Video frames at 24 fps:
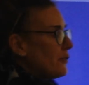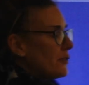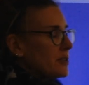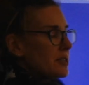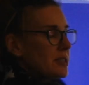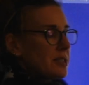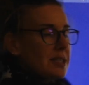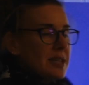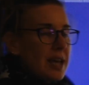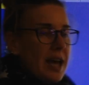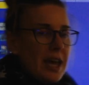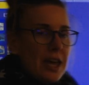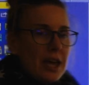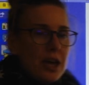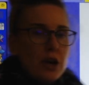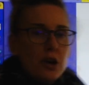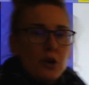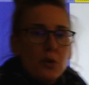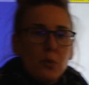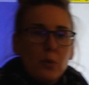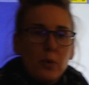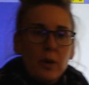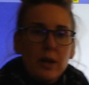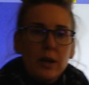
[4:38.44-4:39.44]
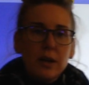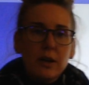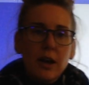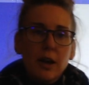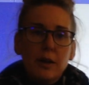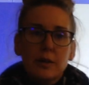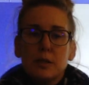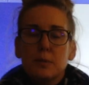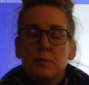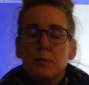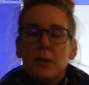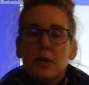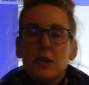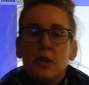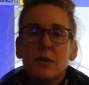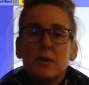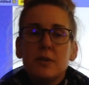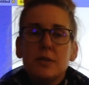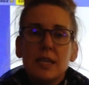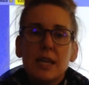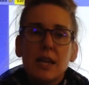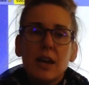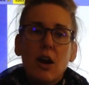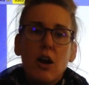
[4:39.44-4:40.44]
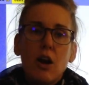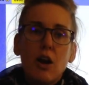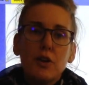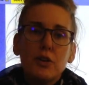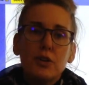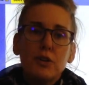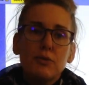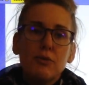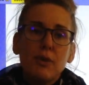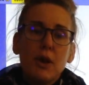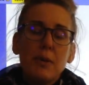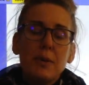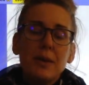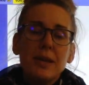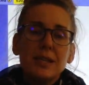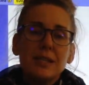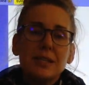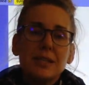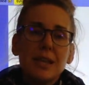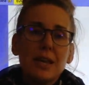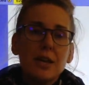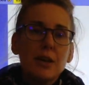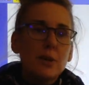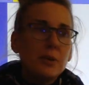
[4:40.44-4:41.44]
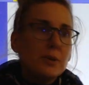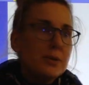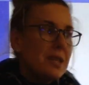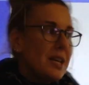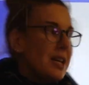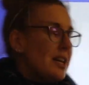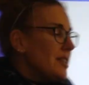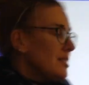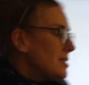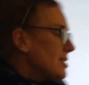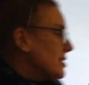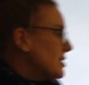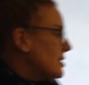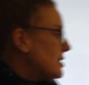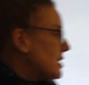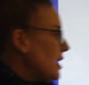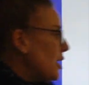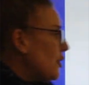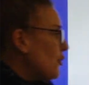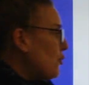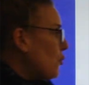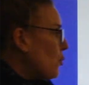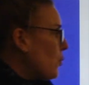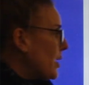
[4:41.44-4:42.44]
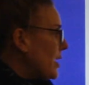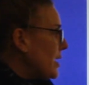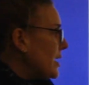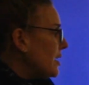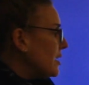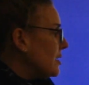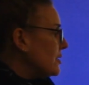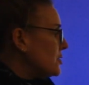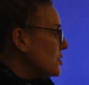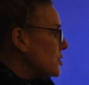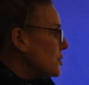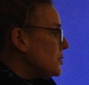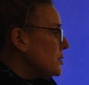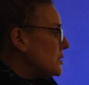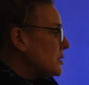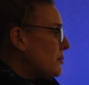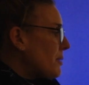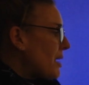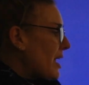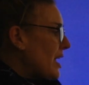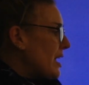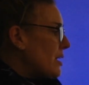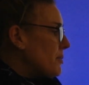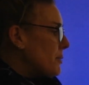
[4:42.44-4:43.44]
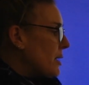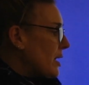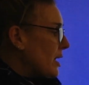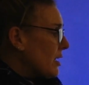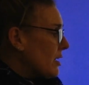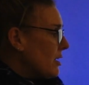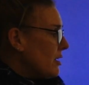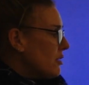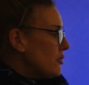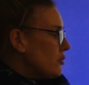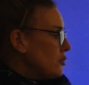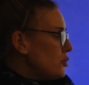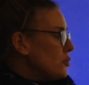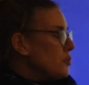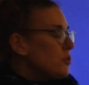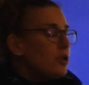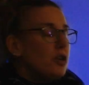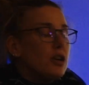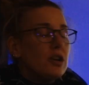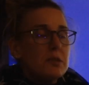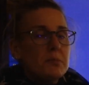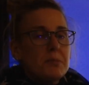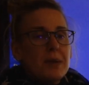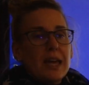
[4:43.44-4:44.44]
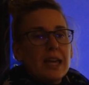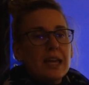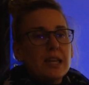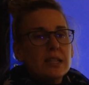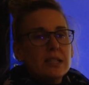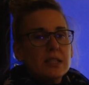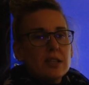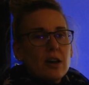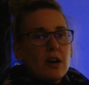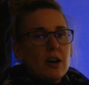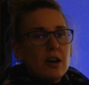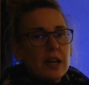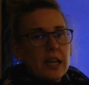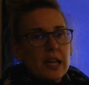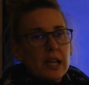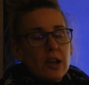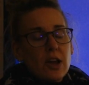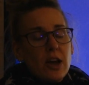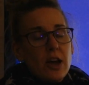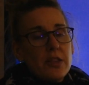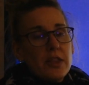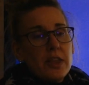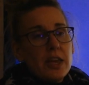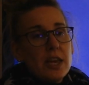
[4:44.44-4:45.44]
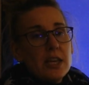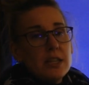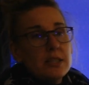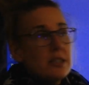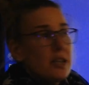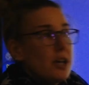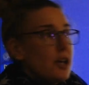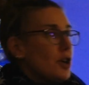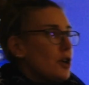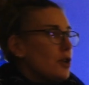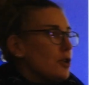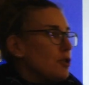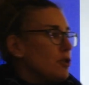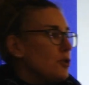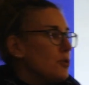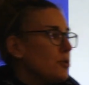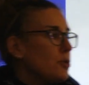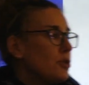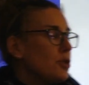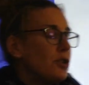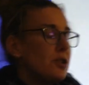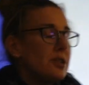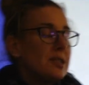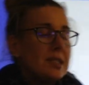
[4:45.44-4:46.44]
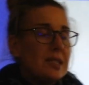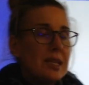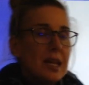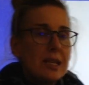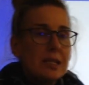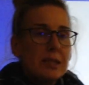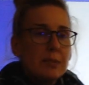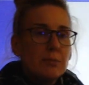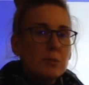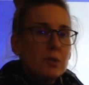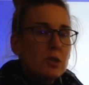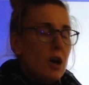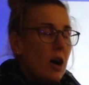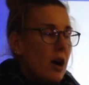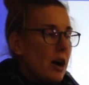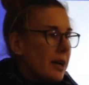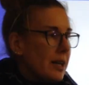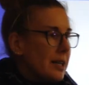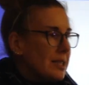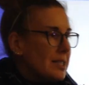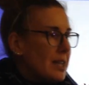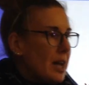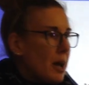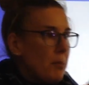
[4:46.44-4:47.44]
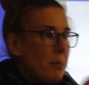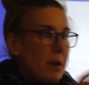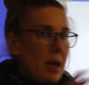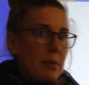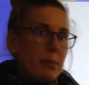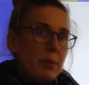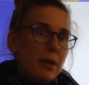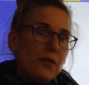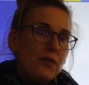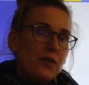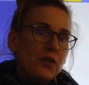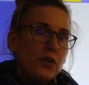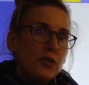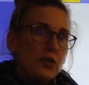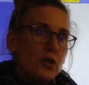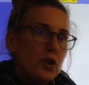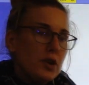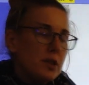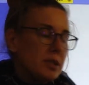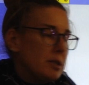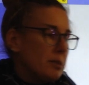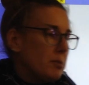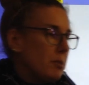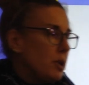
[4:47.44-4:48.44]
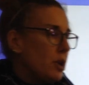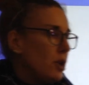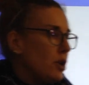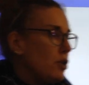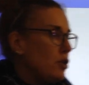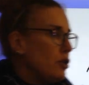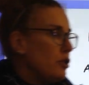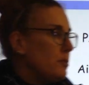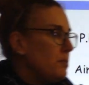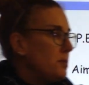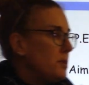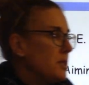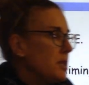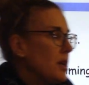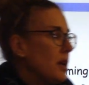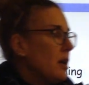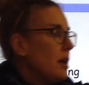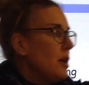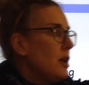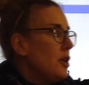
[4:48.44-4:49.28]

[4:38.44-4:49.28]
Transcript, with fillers: for today, we are going to be using our throwing skills to see if we can do some aiming. You could make a target like this. You could set some targets out, maybe if you've got some hoops,